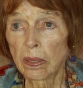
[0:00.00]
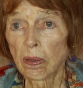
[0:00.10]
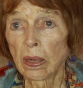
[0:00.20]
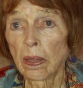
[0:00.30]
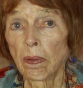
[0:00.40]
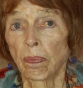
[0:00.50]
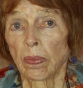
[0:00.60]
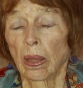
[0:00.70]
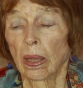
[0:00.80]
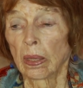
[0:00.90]
So I
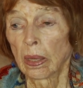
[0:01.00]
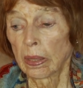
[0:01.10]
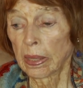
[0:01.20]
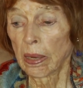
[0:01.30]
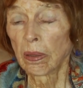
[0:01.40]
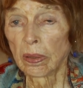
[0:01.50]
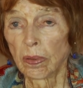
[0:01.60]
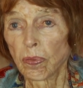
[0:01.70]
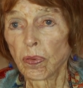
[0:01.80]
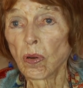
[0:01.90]
got down on
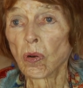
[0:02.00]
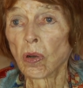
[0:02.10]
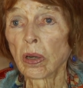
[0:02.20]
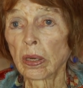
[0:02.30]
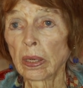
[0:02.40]
the floor,